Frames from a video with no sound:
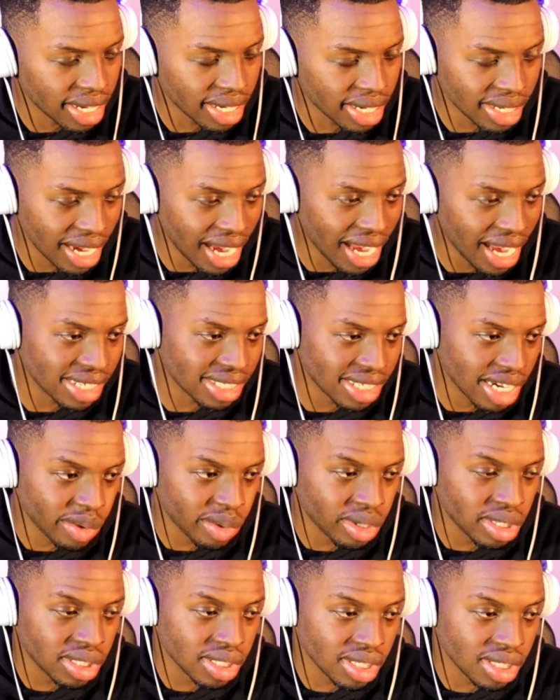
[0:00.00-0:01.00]
Guys, I
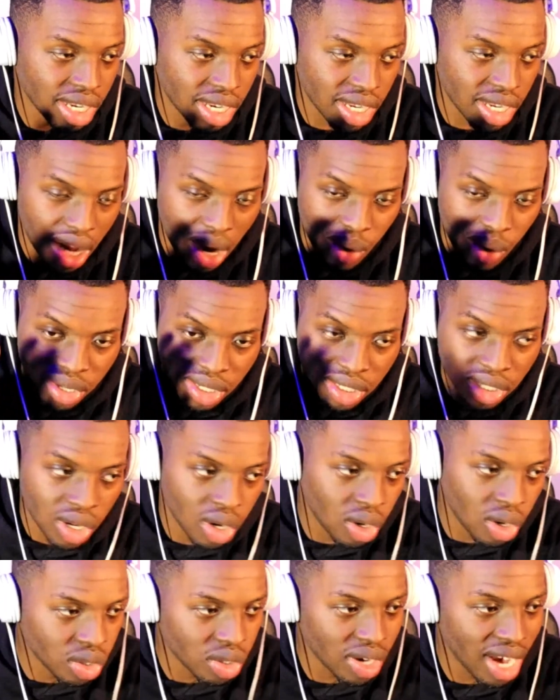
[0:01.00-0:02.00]
already
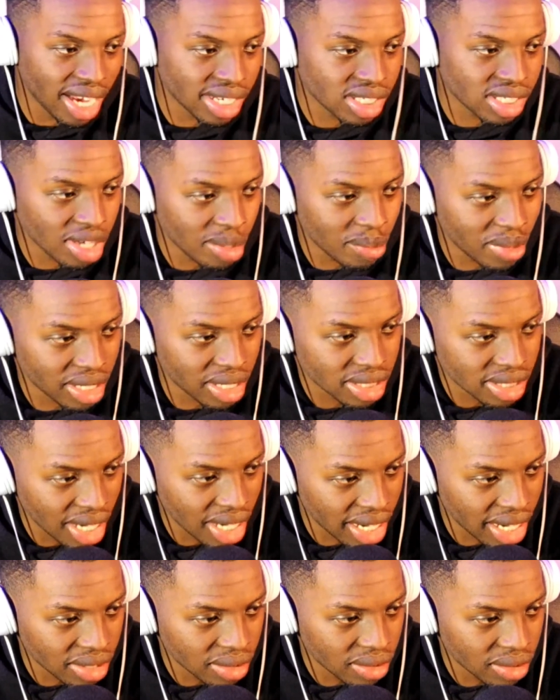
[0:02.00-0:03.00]
know, you guys saw by the
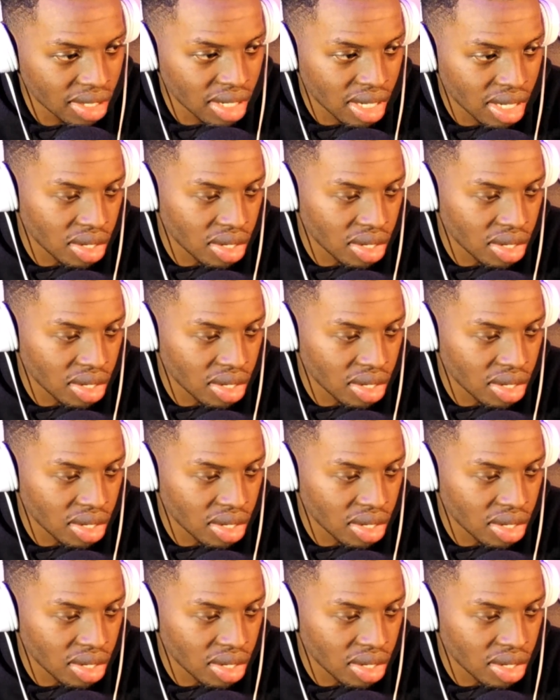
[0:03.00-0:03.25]
title.